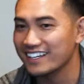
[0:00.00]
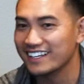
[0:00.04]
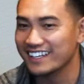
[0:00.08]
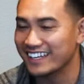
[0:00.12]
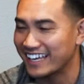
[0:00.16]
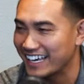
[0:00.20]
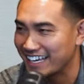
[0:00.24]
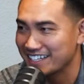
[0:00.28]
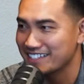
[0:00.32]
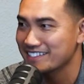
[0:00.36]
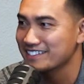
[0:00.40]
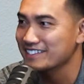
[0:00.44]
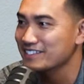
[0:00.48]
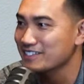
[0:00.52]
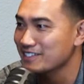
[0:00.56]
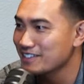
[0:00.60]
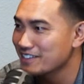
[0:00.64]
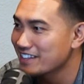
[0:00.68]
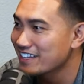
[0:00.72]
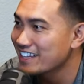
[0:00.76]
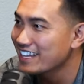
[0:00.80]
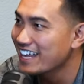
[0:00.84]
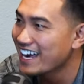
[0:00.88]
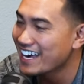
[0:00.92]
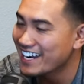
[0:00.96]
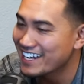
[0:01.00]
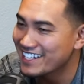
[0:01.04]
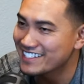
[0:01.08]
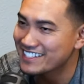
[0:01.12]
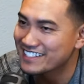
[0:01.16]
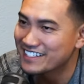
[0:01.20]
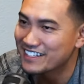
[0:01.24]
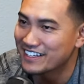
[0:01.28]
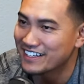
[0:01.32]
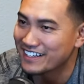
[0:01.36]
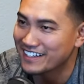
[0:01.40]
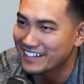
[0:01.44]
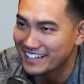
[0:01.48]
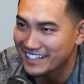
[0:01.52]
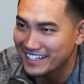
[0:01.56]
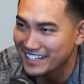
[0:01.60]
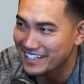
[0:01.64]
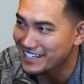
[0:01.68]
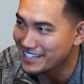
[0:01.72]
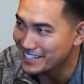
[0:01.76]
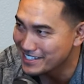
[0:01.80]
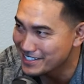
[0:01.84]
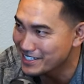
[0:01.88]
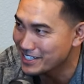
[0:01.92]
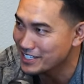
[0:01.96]
Yes, that is the
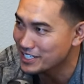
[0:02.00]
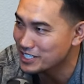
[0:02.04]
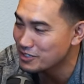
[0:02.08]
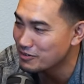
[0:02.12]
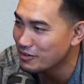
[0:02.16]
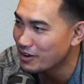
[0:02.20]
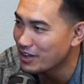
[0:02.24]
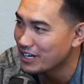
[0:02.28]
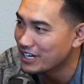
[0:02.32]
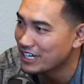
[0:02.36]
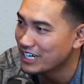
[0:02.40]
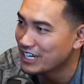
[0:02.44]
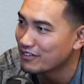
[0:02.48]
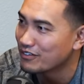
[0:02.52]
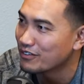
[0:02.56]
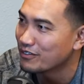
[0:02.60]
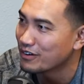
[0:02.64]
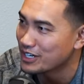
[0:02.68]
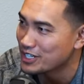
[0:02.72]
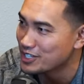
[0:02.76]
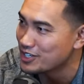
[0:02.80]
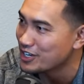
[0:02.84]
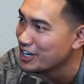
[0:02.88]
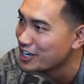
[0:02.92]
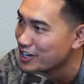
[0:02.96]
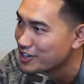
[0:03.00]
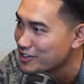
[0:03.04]
easiest way to differentiate